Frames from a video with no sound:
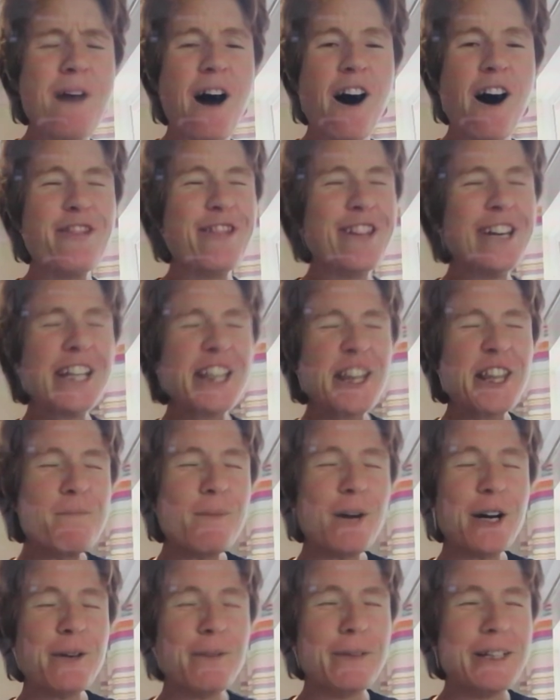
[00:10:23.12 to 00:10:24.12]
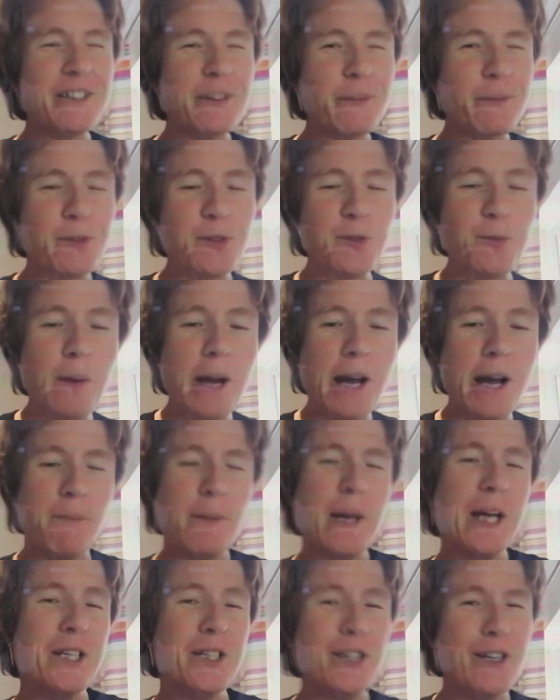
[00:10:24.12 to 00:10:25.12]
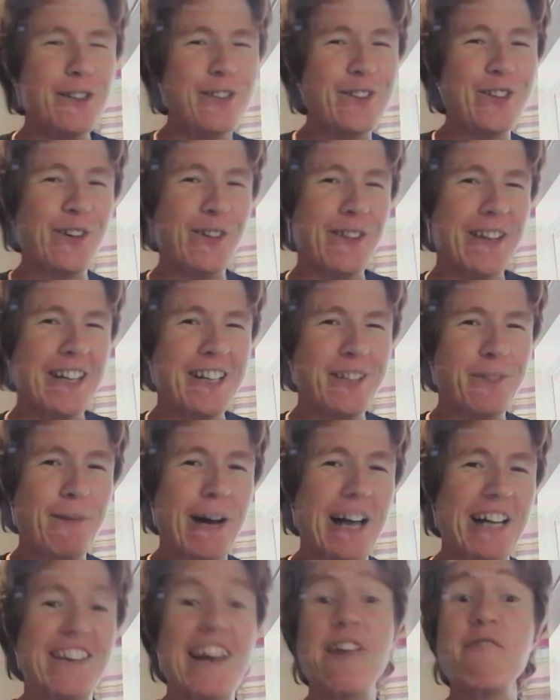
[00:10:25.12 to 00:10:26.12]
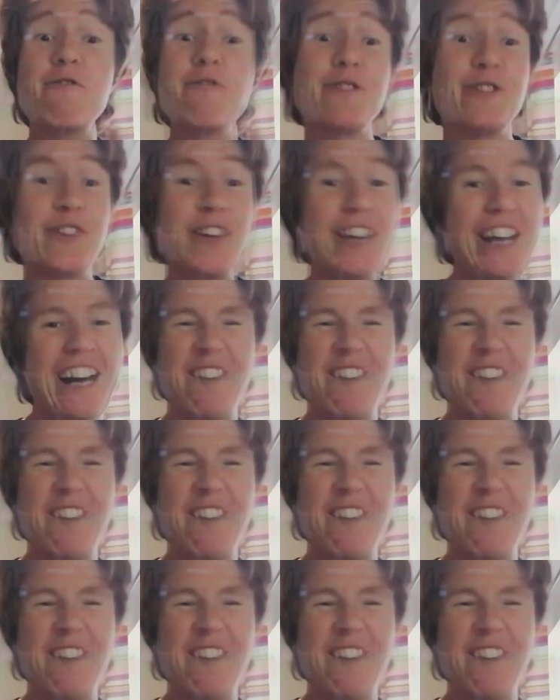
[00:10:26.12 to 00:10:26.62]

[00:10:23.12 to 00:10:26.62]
I think there might be some split opinions on this matter. Everyone's going